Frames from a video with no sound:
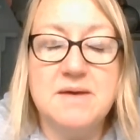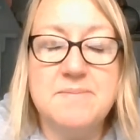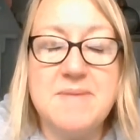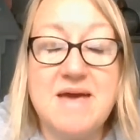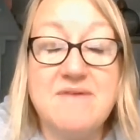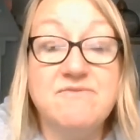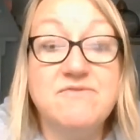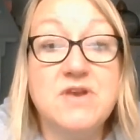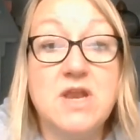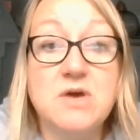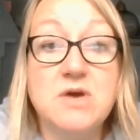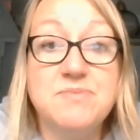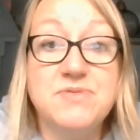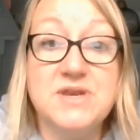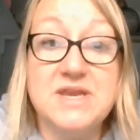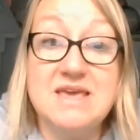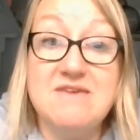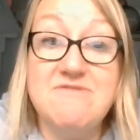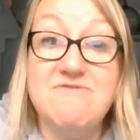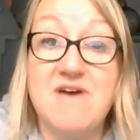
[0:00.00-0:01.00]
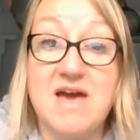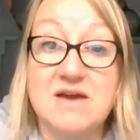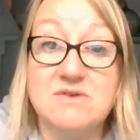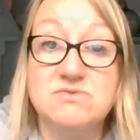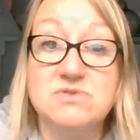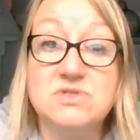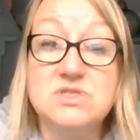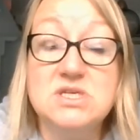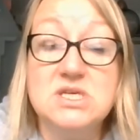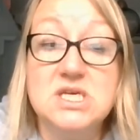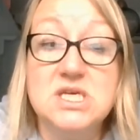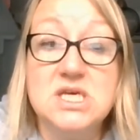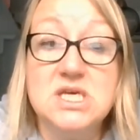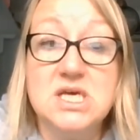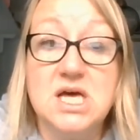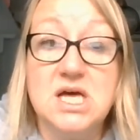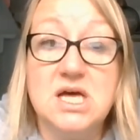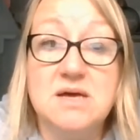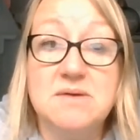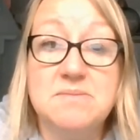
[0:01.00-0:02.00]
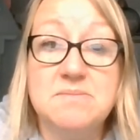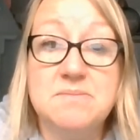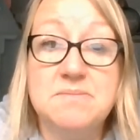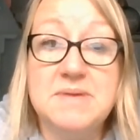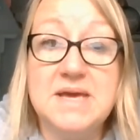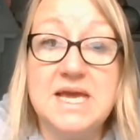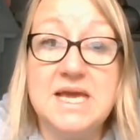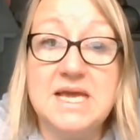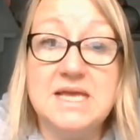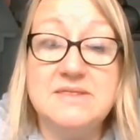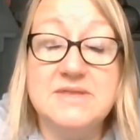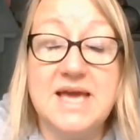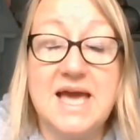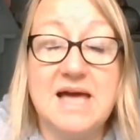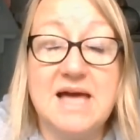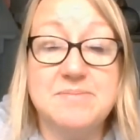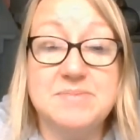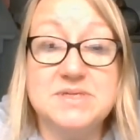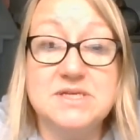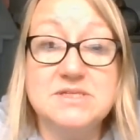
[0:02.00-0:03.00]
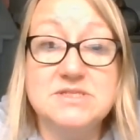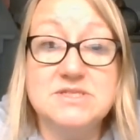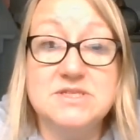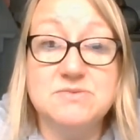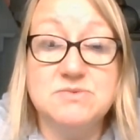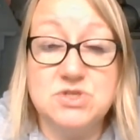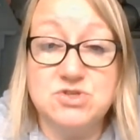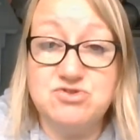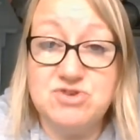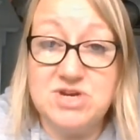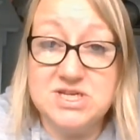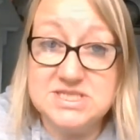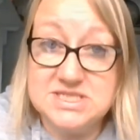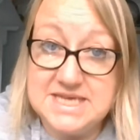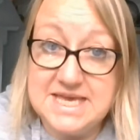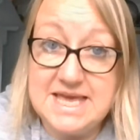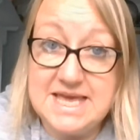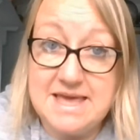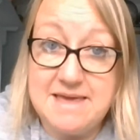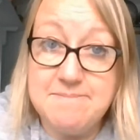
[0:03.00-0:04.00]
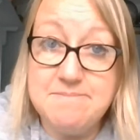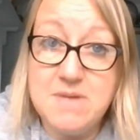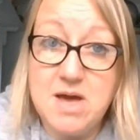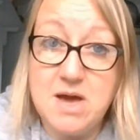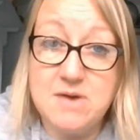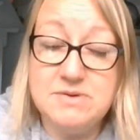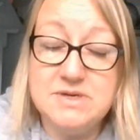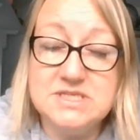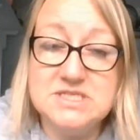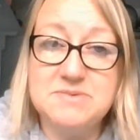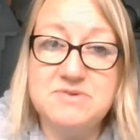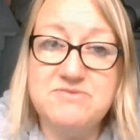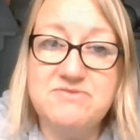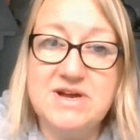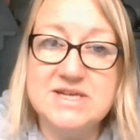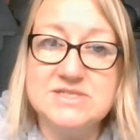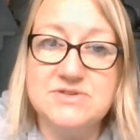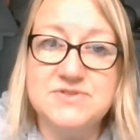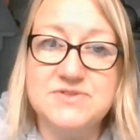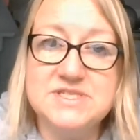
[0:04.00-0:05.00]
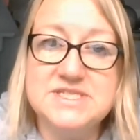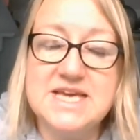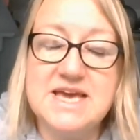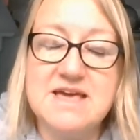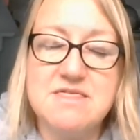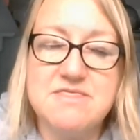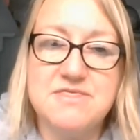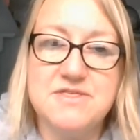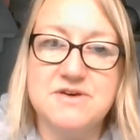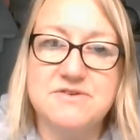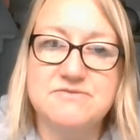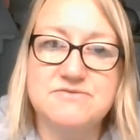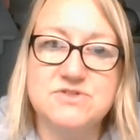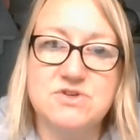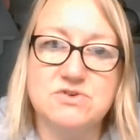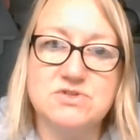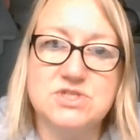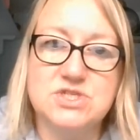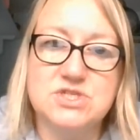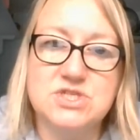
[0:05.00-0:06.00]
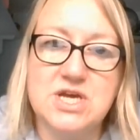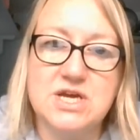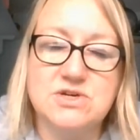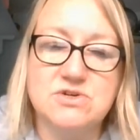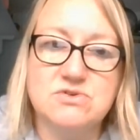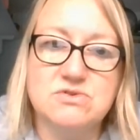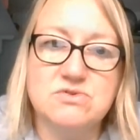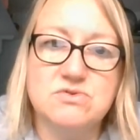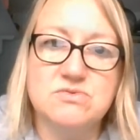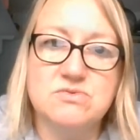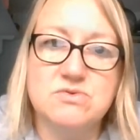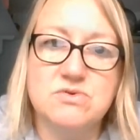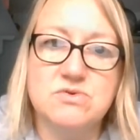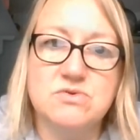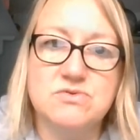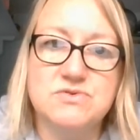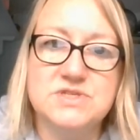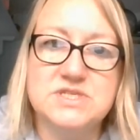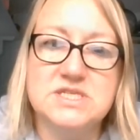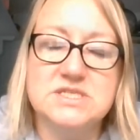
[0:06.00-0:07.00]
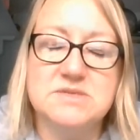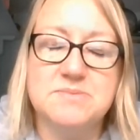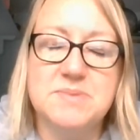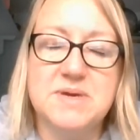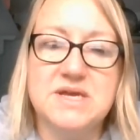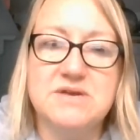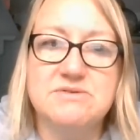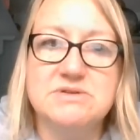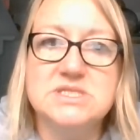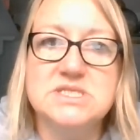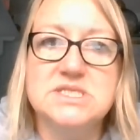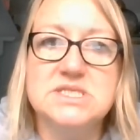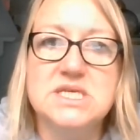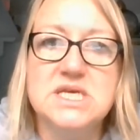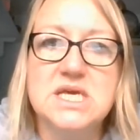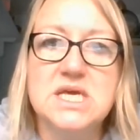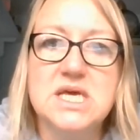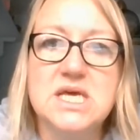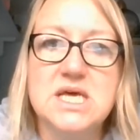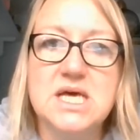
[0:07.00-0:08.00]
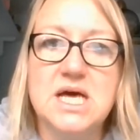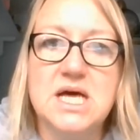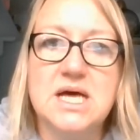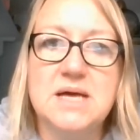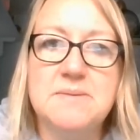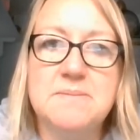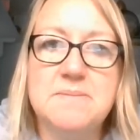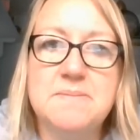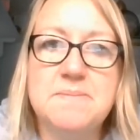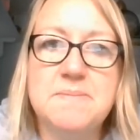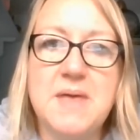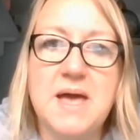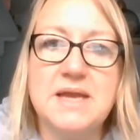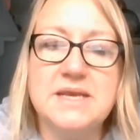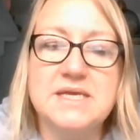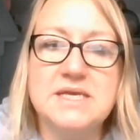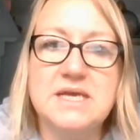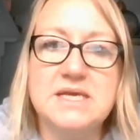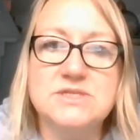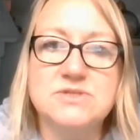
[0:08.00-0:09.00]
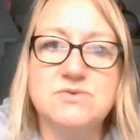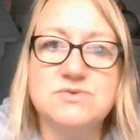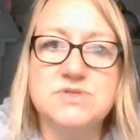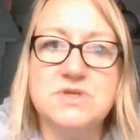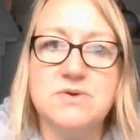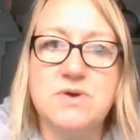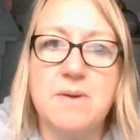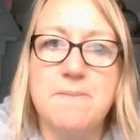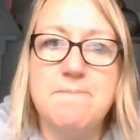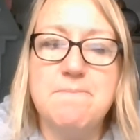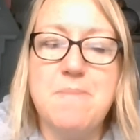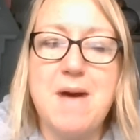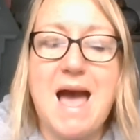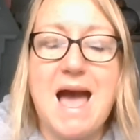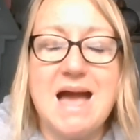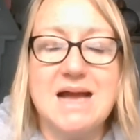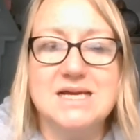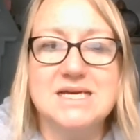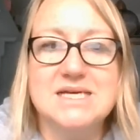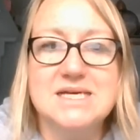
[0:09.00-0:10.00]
envelope that he found in the cabinet that was addressed to him, only to be read on the death of Dr. Jekyll or the disappearance. And he's also gone back